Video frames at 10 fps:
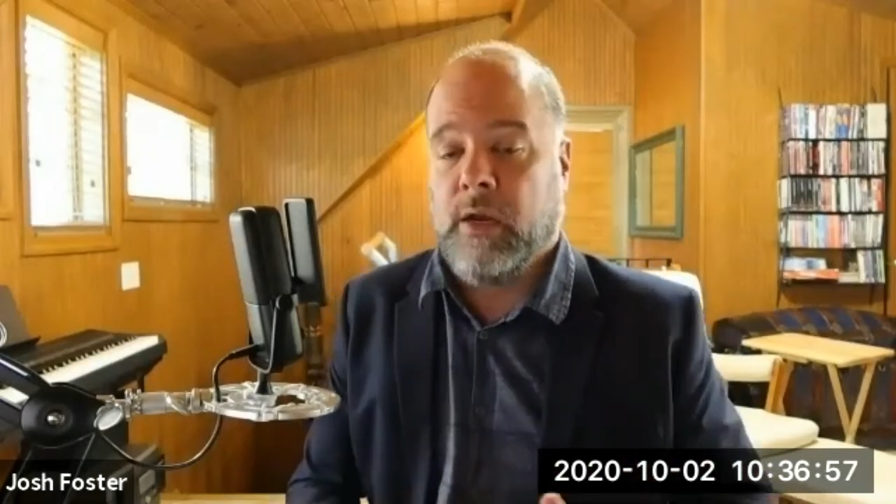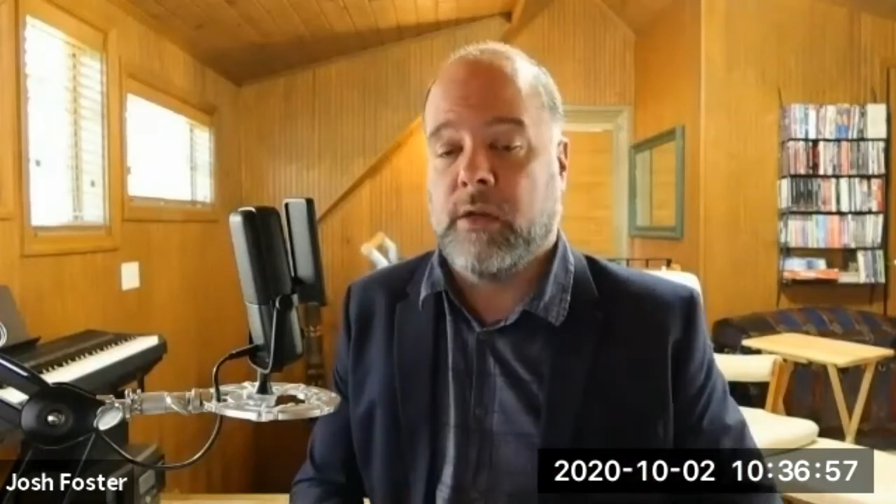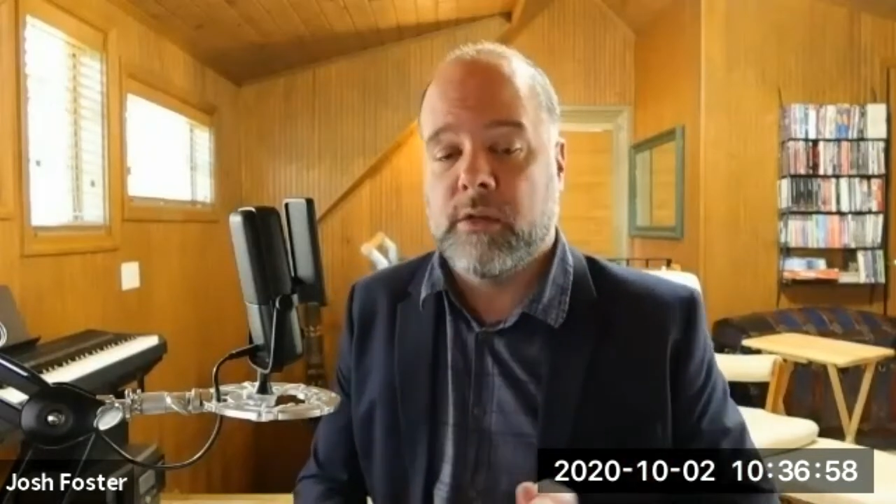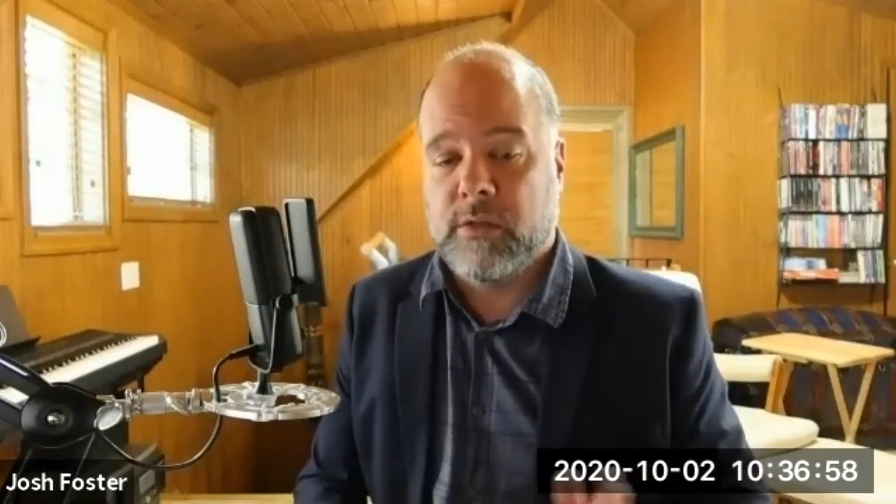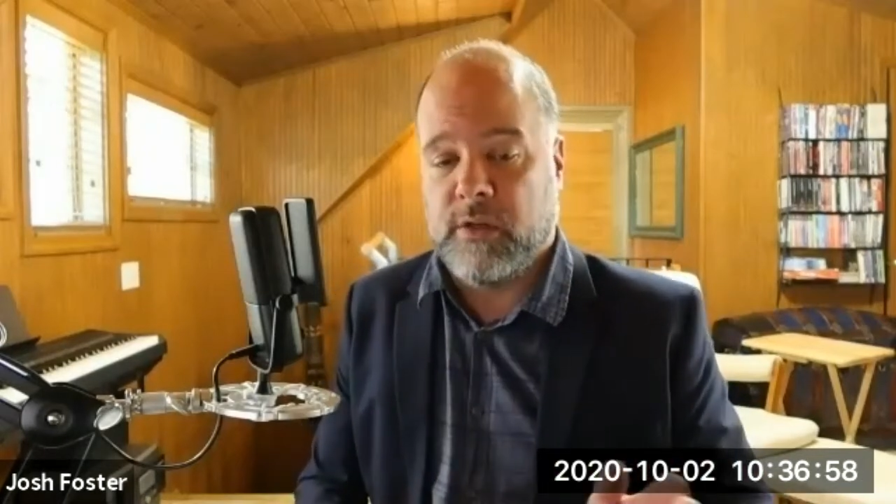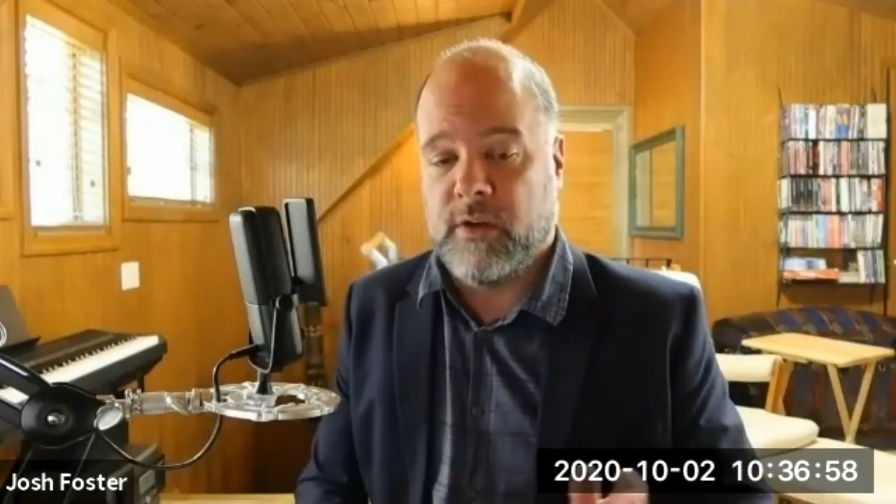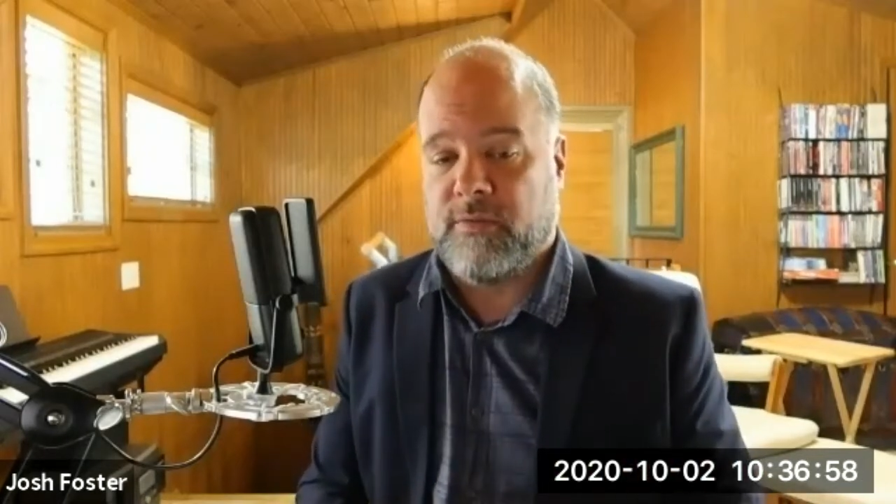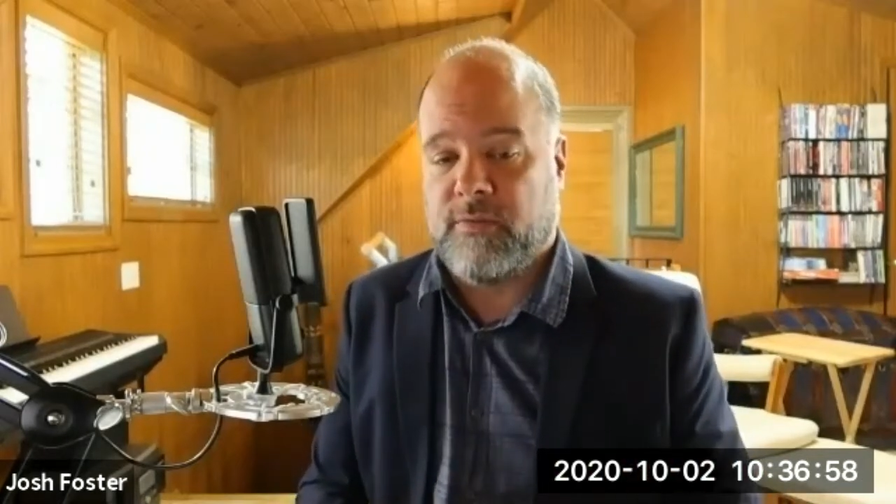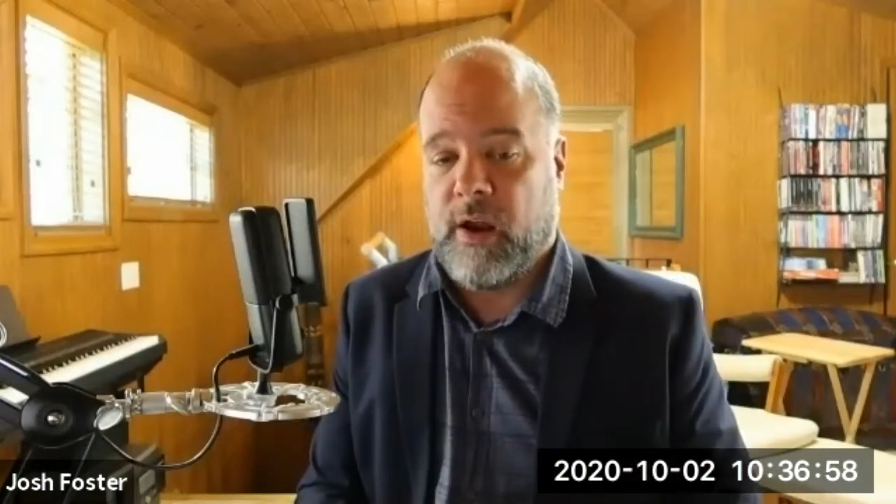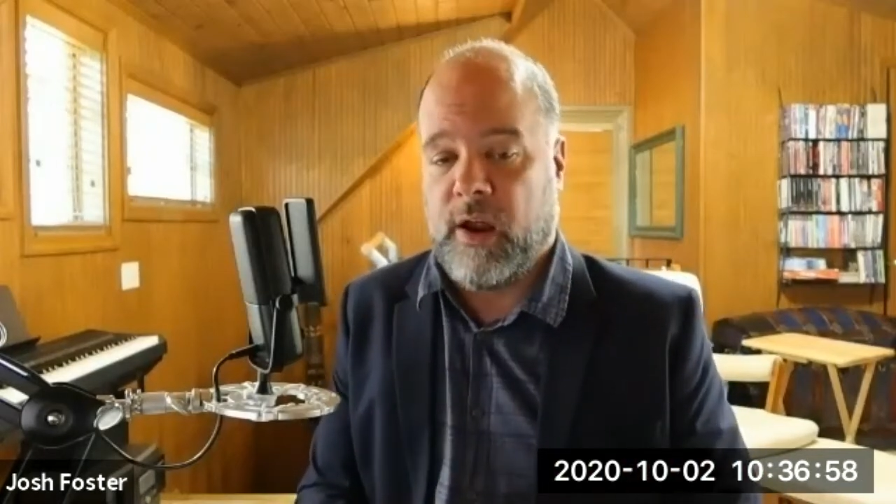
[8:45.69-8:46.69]
made
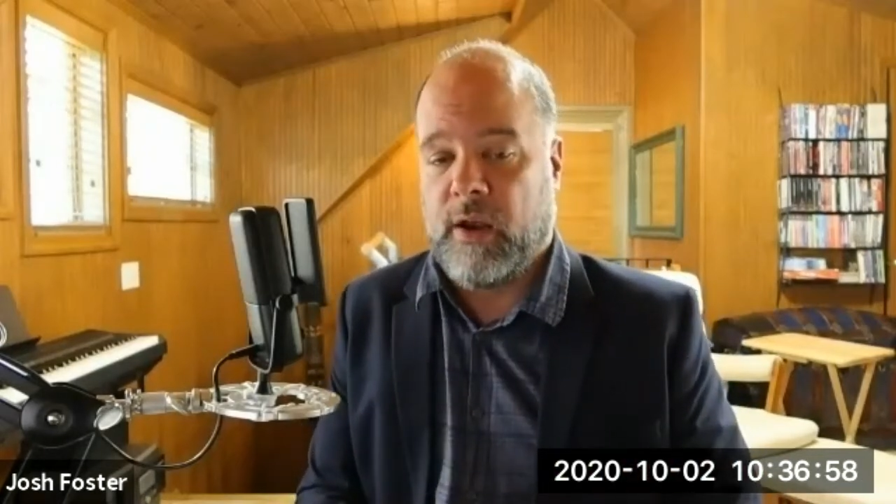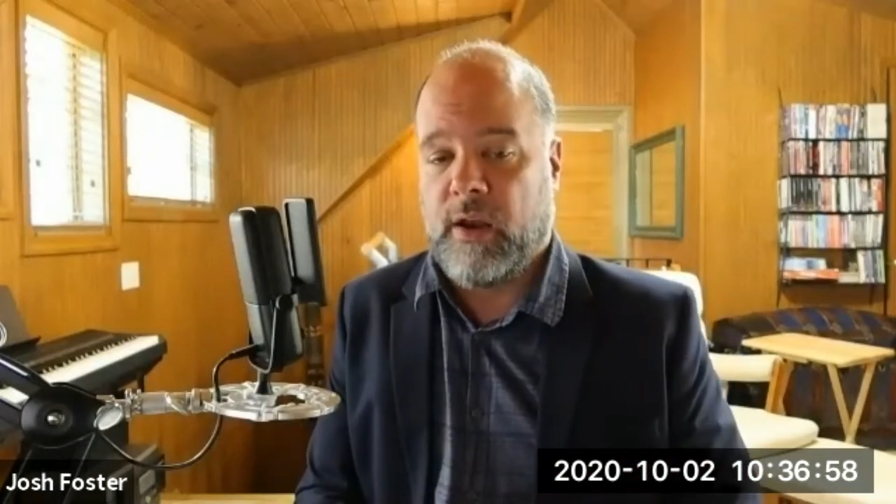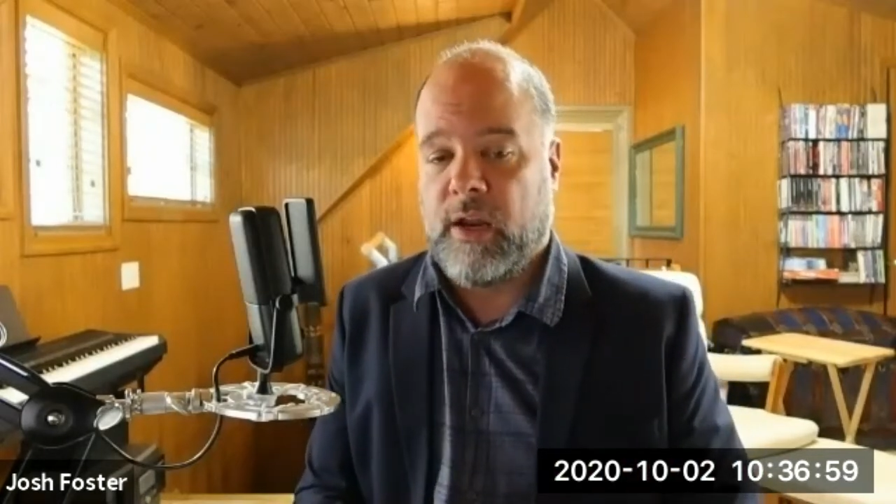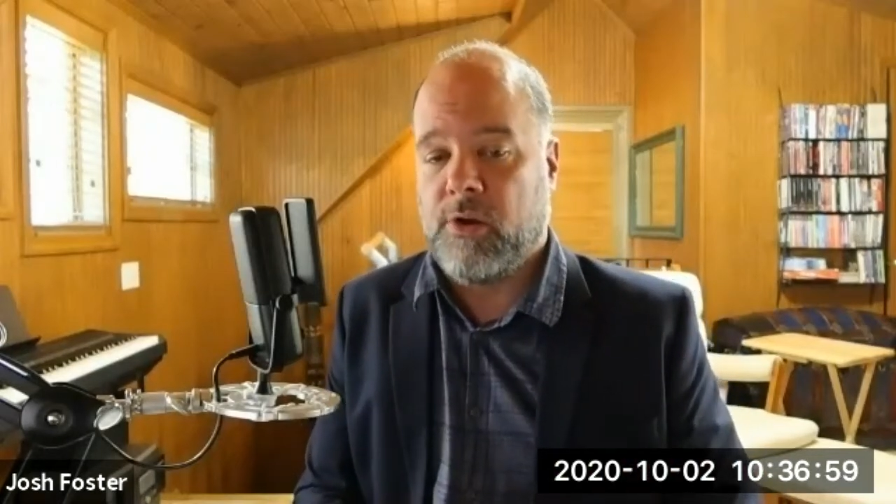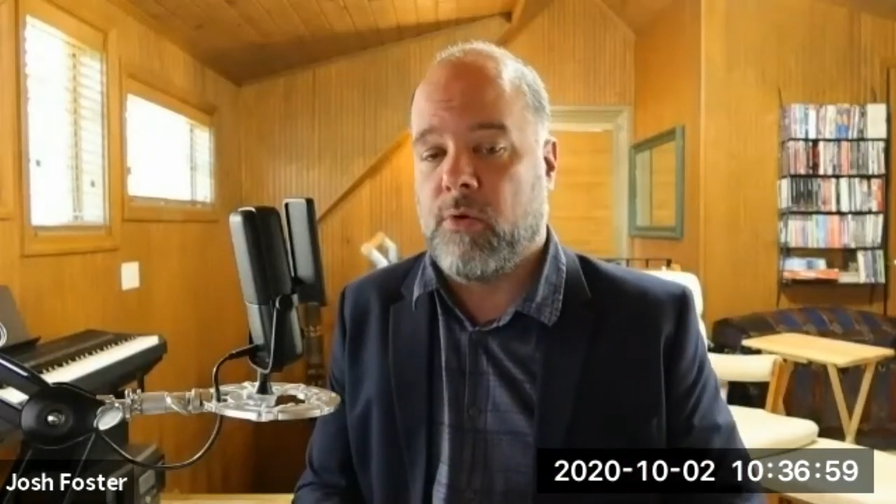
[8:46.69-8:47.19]
to your friend.